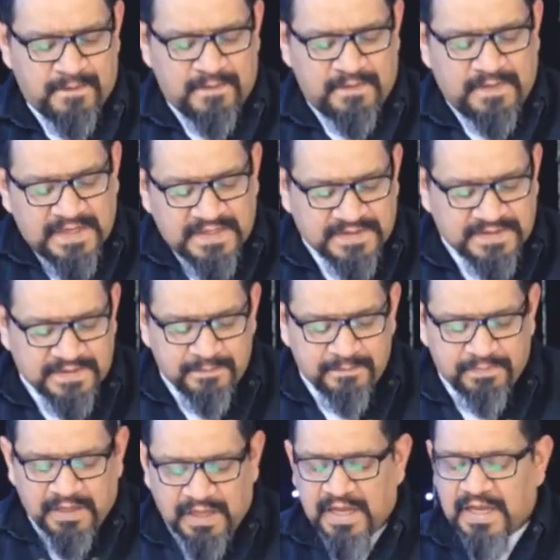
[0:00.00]
This
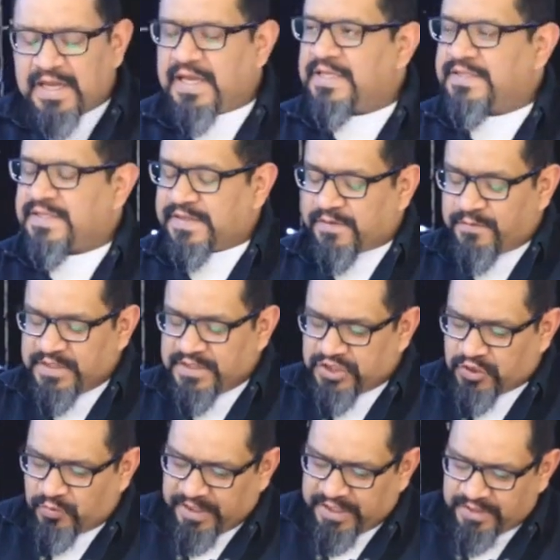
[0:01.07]
implies that the
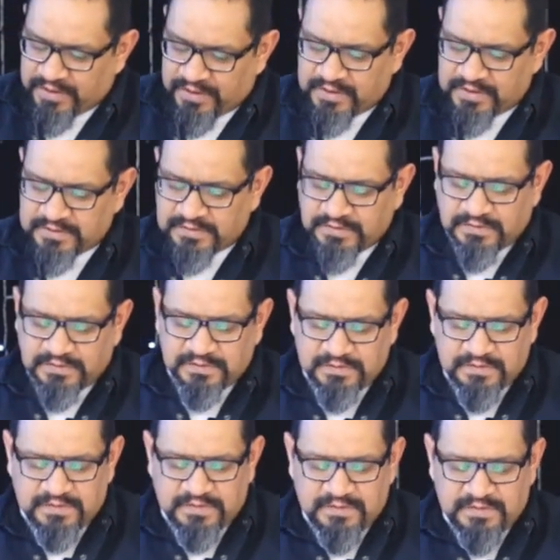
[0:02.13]
restrainer
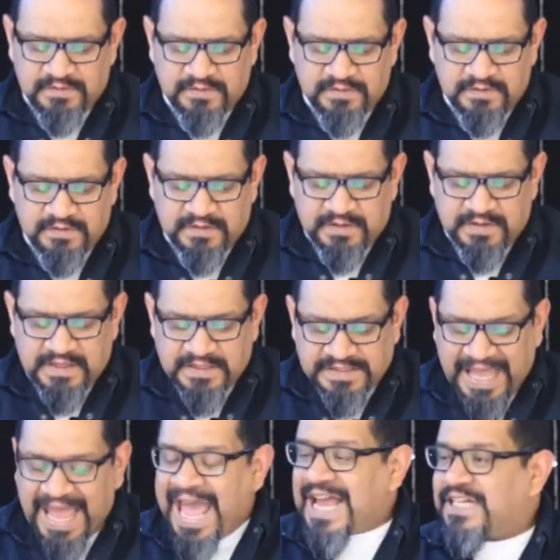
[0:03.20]
is
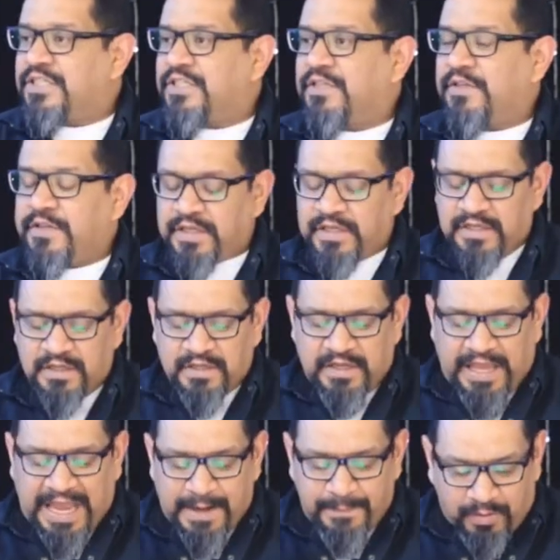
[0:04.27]
actually
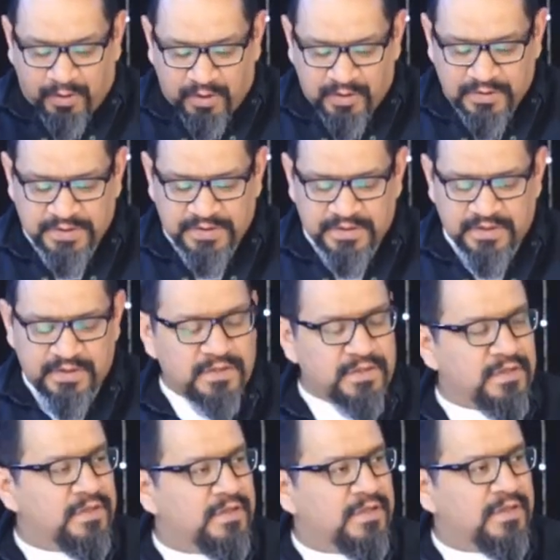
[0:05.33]
a person
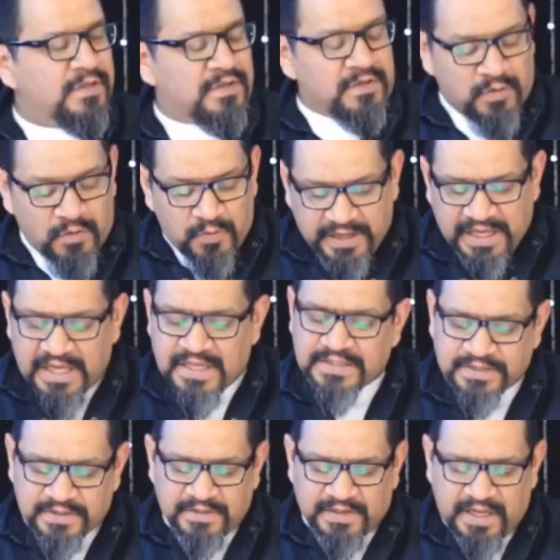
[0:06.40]
who is
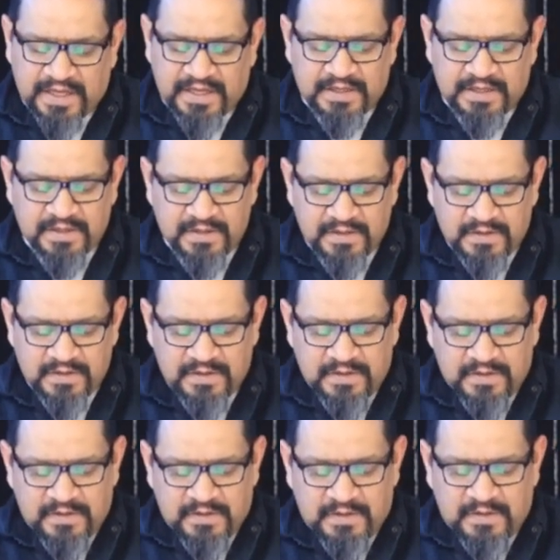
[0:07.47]
today
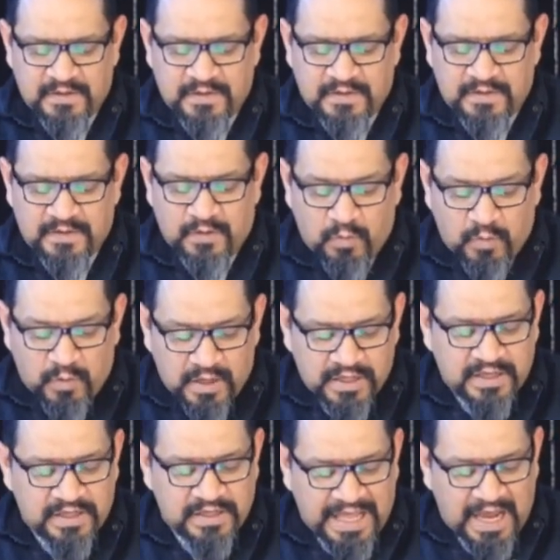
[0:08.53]
the one
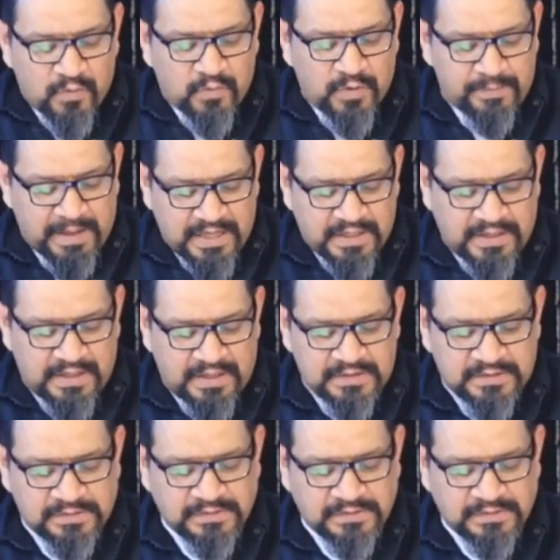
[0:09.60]
now remaining,